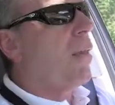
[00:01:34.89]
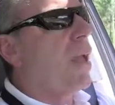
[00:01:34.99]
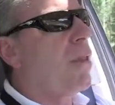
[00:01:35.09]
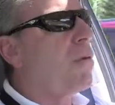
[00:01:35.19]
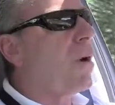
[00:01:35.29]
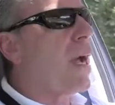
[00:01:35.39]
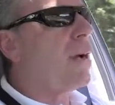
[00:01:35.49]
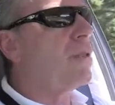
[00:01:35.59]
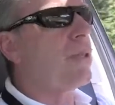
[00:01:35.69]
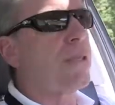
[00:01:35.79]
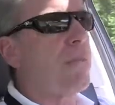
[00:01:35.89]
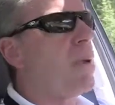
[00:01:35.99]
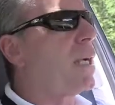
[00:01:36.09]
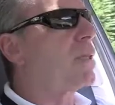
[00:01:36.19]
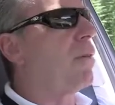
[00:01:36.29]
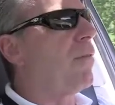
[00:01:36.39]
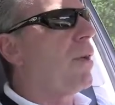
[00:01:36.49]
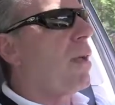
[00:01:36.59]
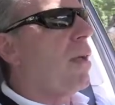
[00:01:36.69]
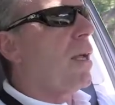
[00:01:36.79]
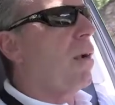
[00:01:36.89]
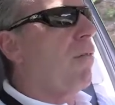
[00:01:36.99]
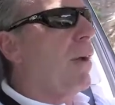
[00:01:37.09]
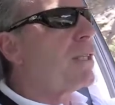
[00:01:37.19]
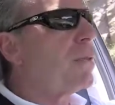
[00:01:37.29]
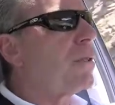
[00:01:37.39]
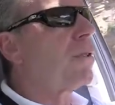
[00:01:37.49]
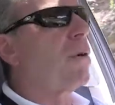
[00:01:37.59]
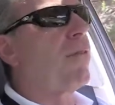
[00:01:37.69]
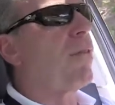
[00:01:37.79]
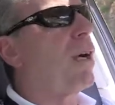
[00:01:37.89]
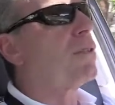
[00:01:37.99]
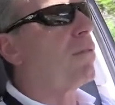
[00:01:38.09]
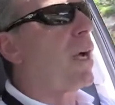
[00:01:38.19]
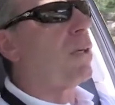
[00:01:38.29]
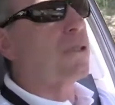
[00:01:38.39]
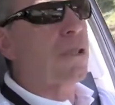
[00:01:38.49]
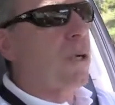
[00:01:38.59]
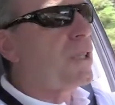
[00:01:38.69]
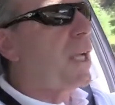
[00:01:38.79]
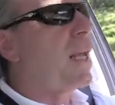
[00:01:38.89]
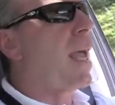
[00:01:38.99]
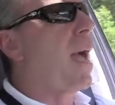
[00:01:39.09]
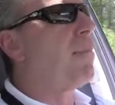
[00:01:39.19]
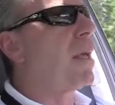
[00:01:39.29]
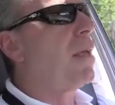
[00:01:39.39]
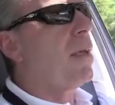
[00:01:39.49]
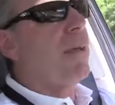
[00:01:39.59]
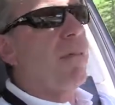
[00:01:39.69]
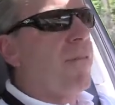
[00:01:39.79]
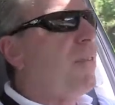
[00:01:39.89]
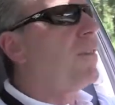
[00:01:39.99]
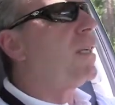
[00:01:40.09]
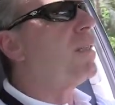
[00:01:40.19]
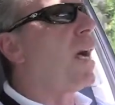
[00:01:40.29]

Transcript: The other riders, there's a mix of, you know, veteran Tour de France riders. George Hincapie, 15